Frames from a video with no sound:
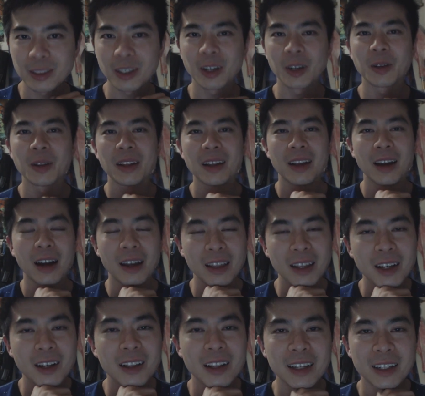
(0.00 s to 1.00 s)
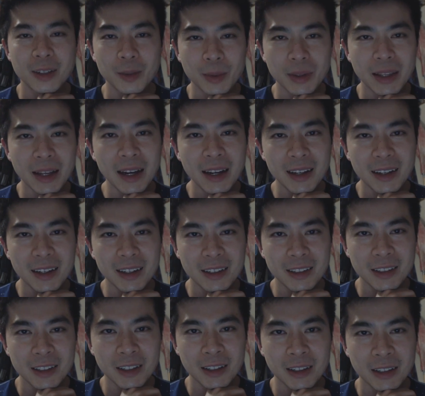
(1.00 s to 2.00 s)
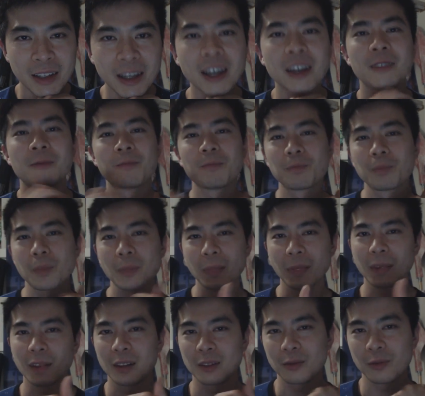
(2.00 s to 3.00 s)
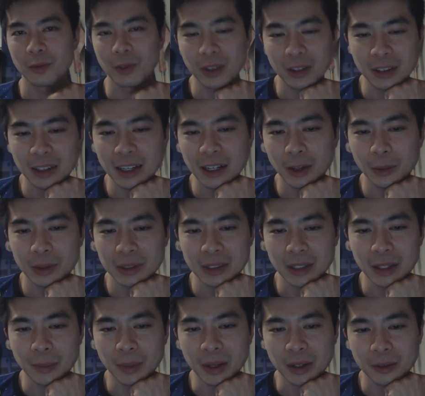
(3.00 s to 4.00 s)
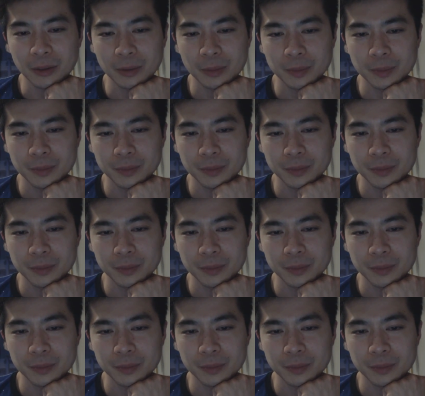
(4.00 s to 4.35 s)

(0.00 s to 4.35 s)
So I think I'll end it with that. And yeah, very glad I went to that panel.